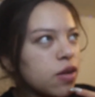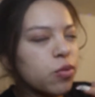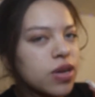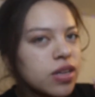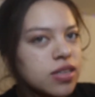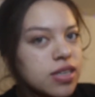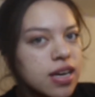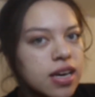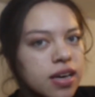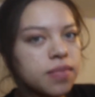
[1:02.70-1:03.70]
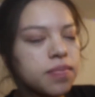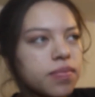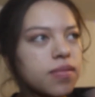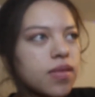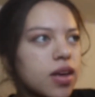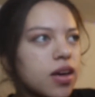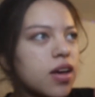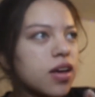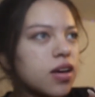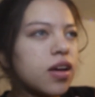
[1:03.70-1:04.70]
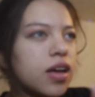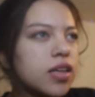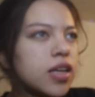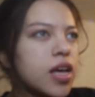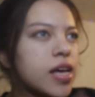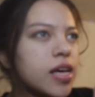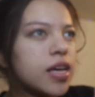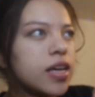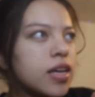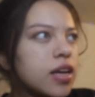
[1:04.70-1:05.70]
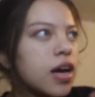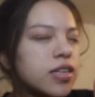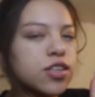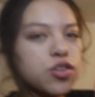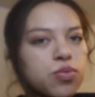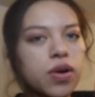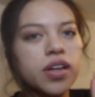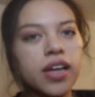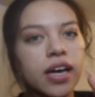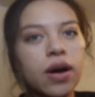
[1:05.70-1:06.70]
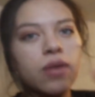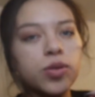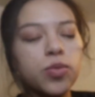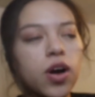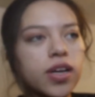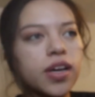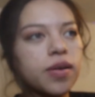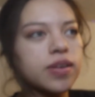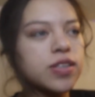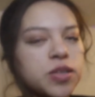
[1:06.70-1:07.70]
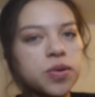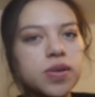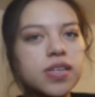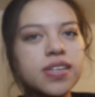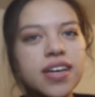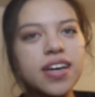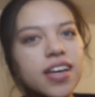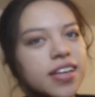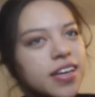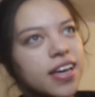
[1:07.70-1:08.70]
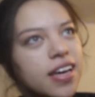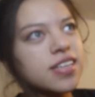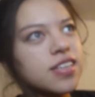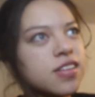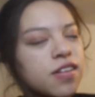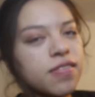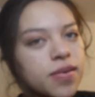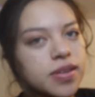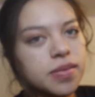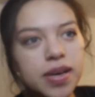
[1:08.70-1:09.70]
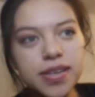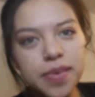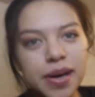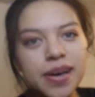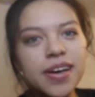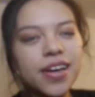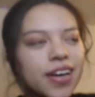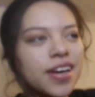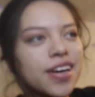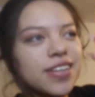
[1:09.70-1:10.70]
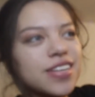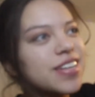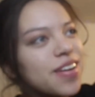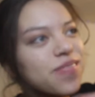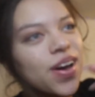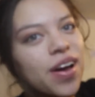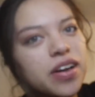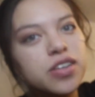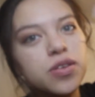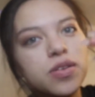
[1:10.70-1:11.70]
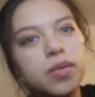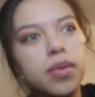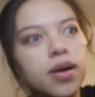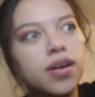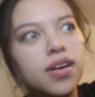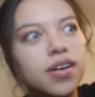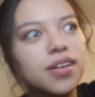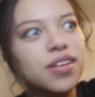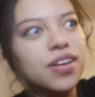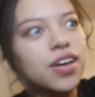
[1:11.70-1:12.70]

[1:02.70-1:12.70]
went to eat, and then I just went, like, I was walking around stores looking at stuff. I went to Best Buy, TJ Maxx, the mall,